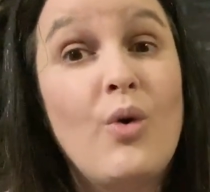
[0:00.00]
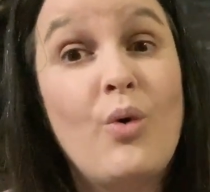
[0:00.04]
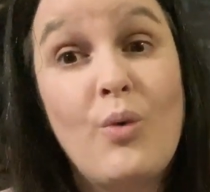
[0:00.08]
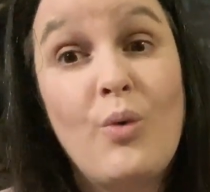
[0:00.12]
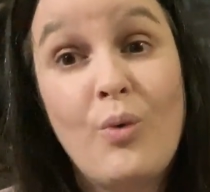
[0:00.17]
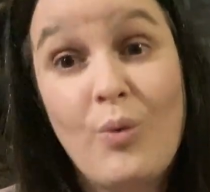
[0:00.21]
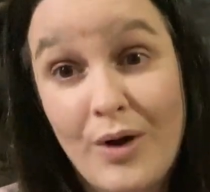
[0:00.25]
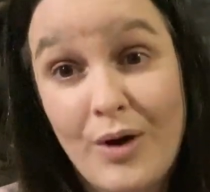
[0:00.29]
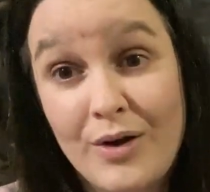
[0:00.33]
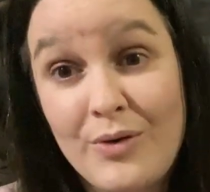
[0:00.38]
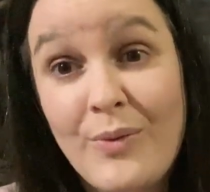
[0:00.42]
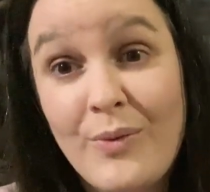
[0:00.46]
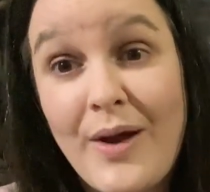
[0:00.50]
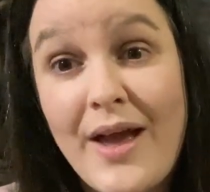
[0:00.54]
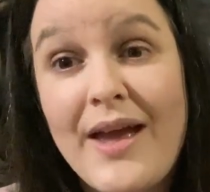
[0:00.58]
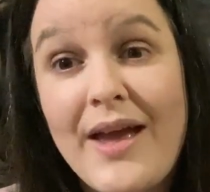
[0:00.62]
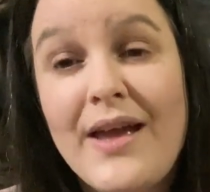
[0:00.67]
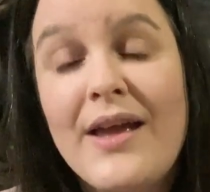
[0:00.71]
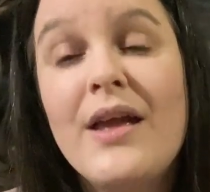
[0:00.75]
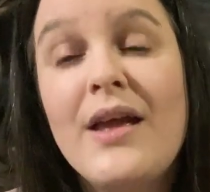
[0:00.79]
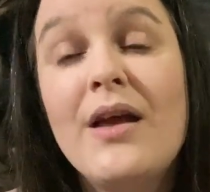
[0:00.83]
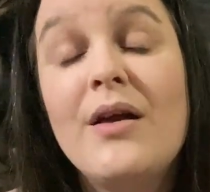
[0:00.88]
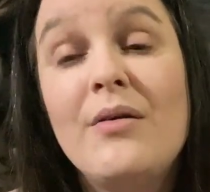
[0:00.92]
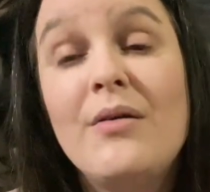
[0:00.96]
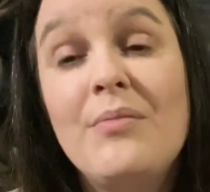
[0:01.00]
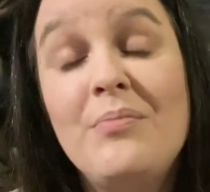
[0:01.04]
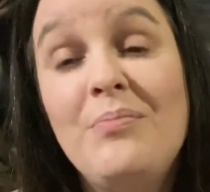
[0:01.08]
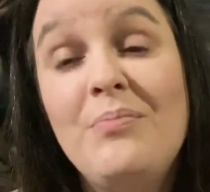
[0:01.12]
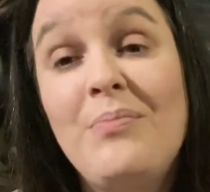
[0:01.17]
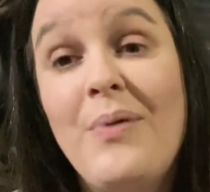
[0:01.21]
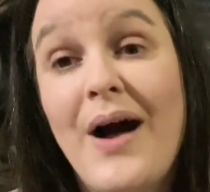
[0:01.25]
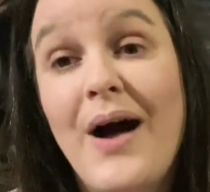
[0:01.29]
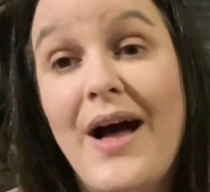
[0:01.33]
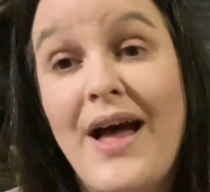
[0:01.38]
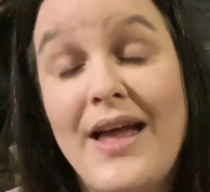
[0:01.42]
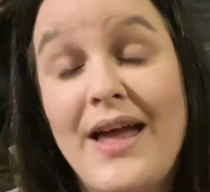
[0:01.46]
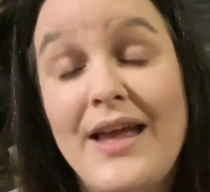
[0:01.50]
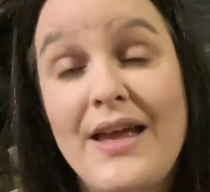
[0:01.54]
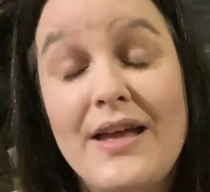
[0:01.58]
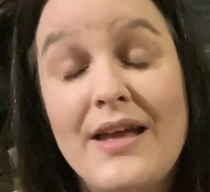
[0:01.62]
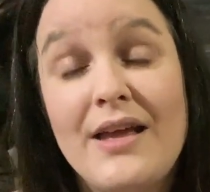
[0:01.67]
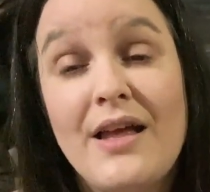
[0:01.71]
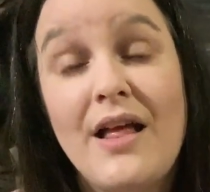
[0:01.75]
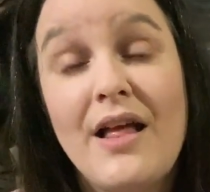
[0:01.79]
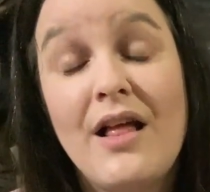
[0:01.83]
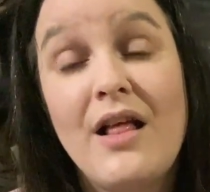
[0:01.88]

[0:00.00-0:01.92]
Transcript: one way by